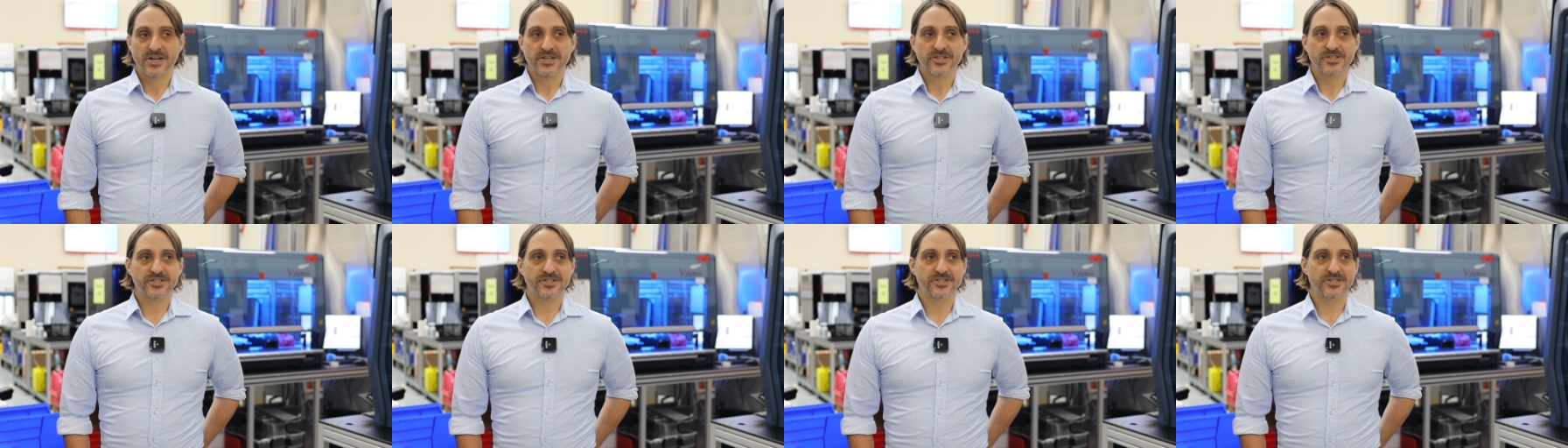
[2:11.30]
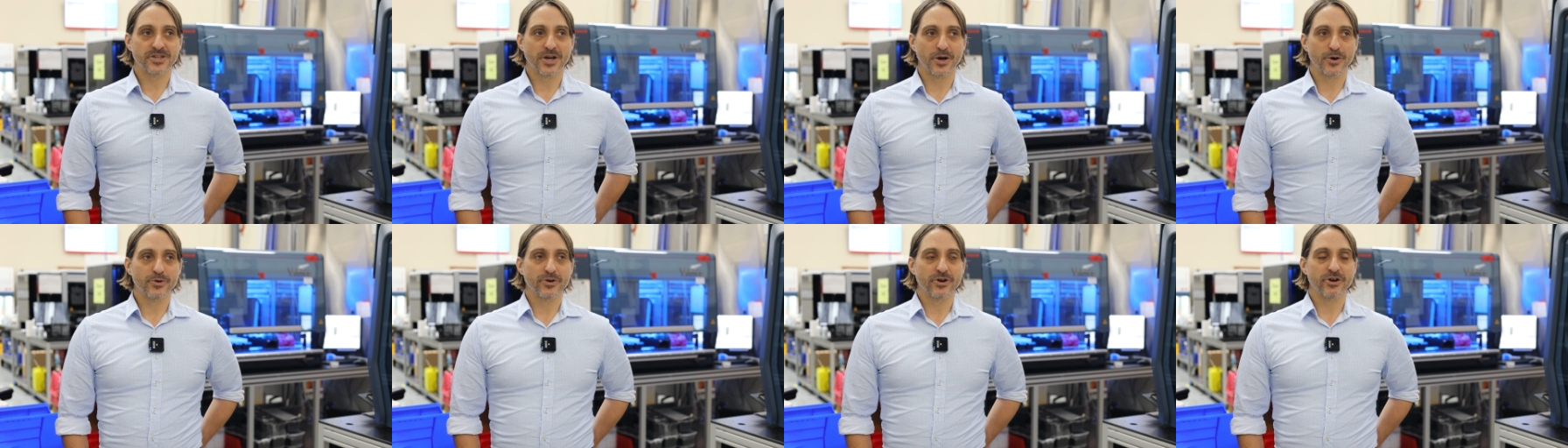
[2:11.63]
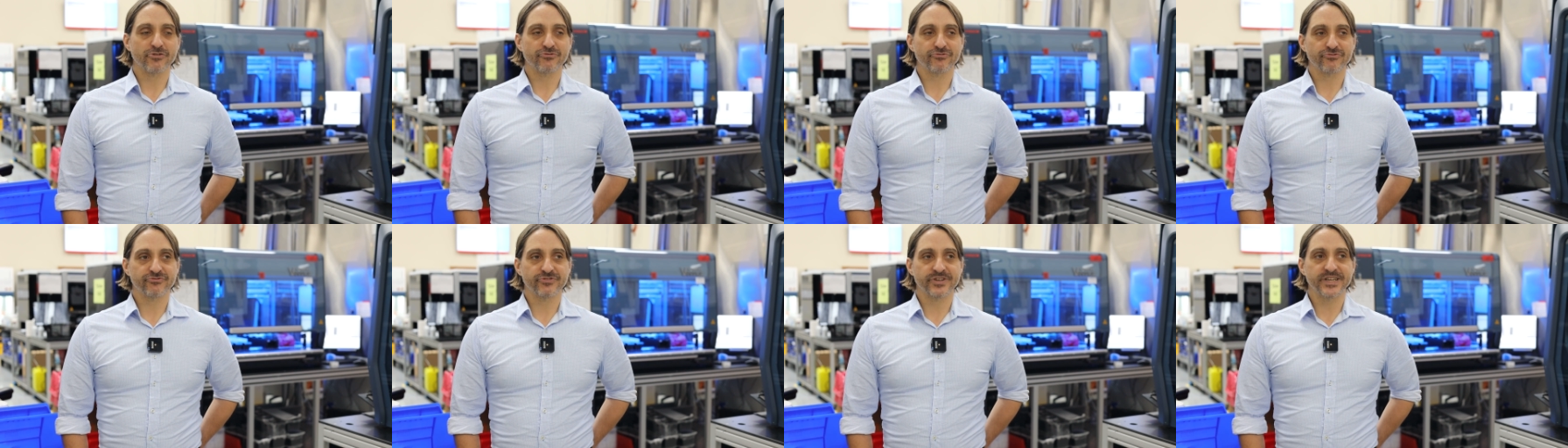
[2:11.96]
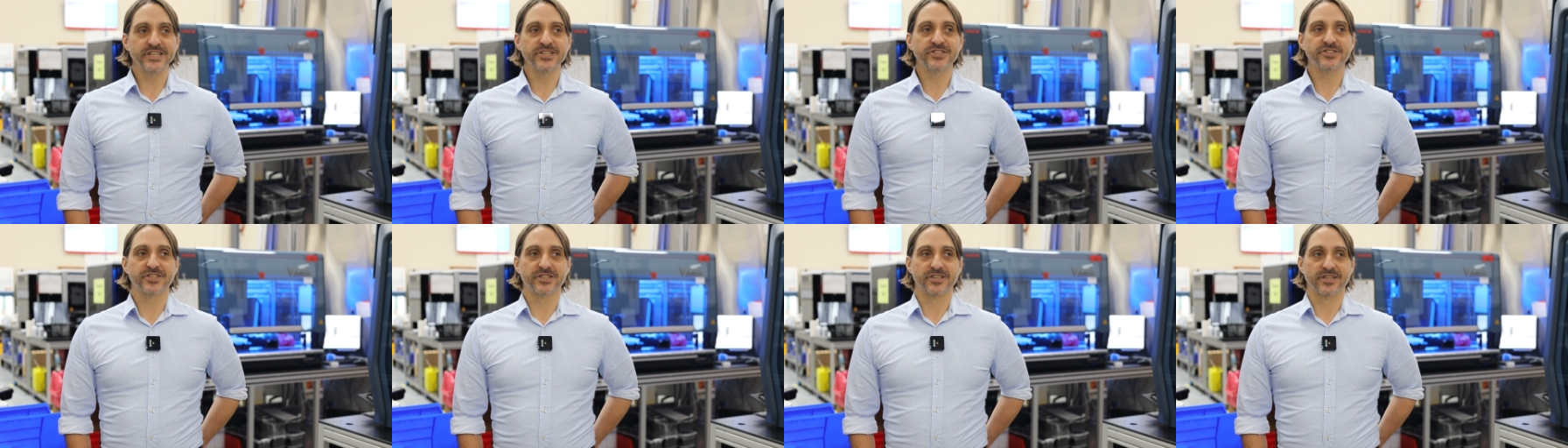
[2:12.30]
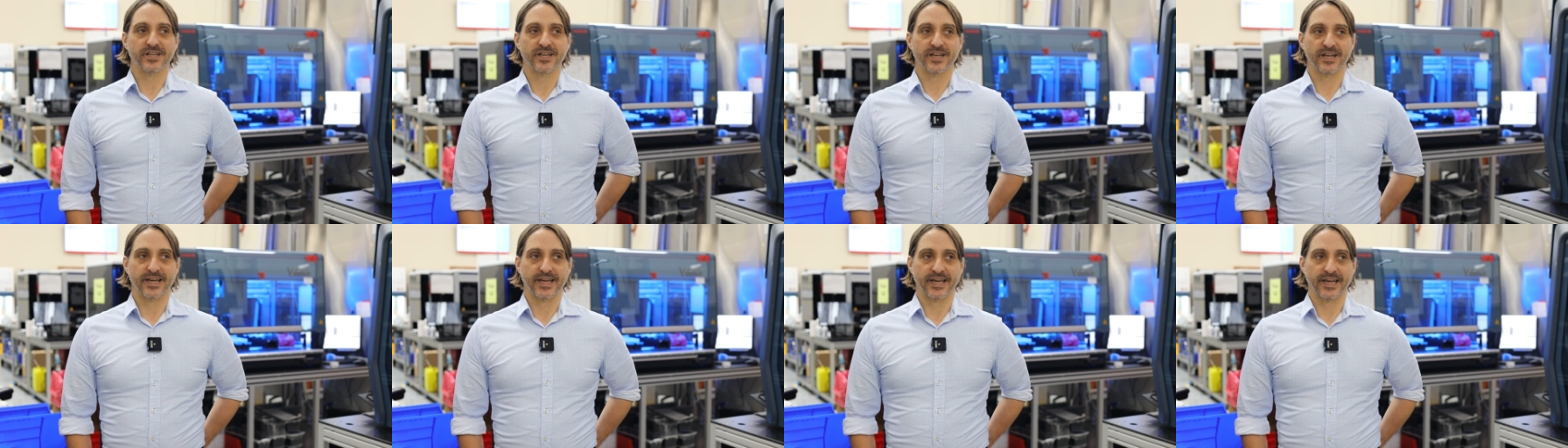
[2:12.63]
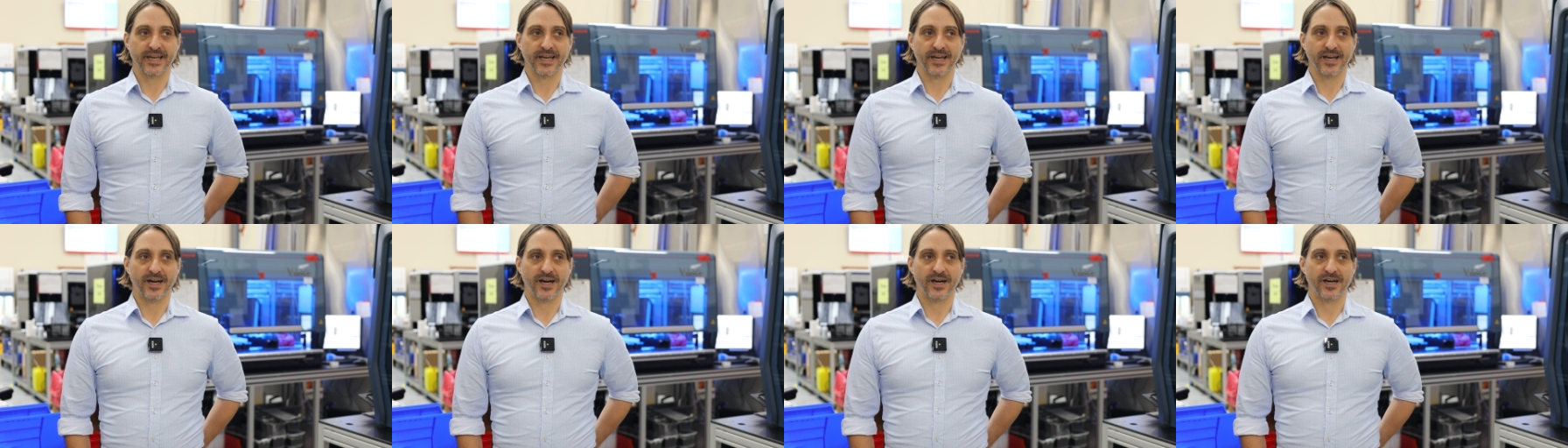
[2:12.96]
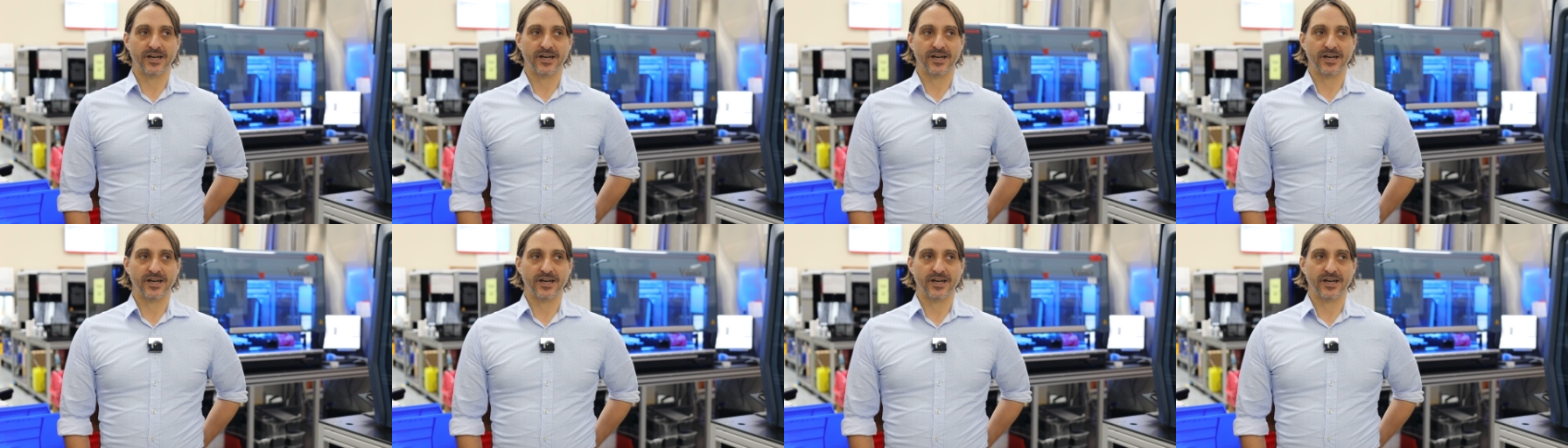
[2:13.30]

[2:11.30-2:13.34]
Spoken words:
So originally,